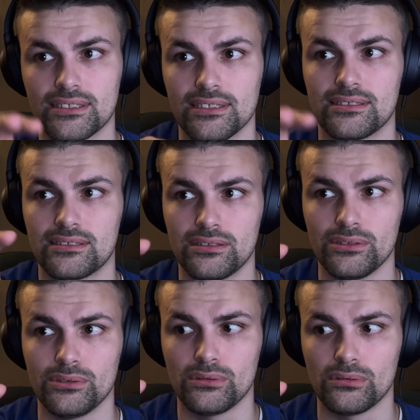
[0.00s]
this
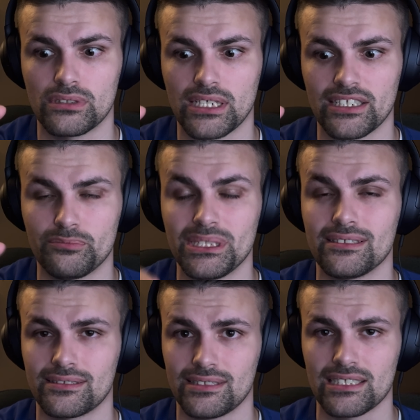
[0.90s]
to kind of be
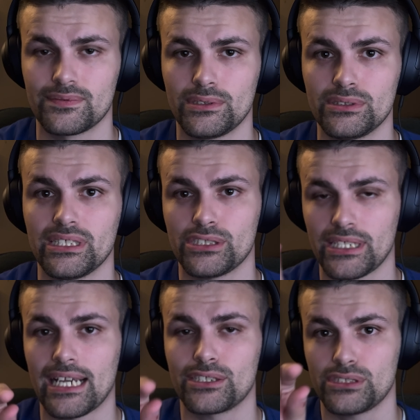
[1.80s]
successful. They
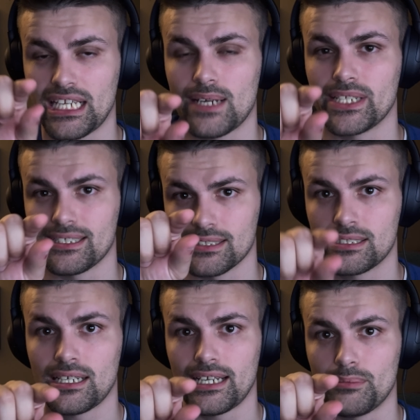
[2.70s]
should actually have it as a
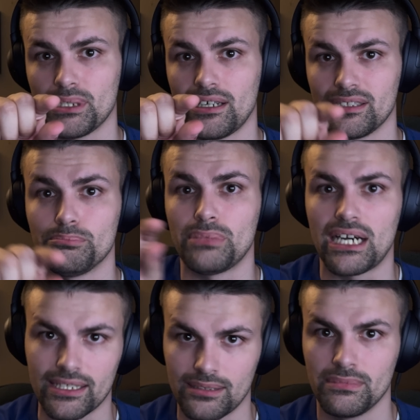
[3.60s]
tab on the
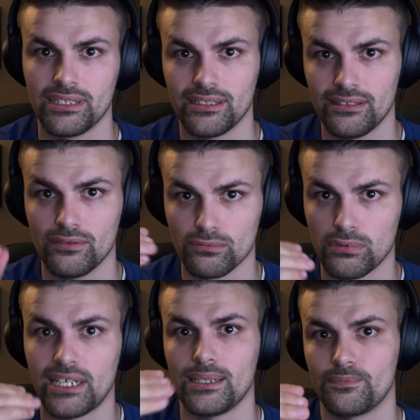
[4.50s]
bottom,
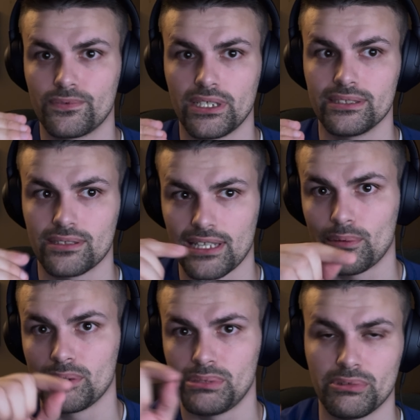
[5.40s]
right up front, so that
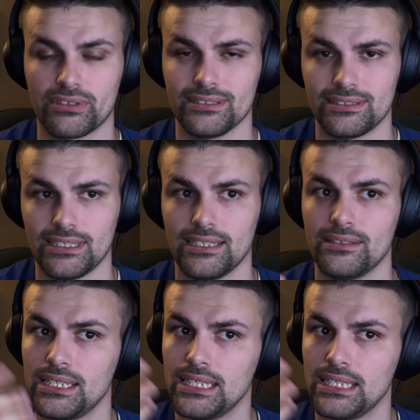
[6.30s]
way people can see it.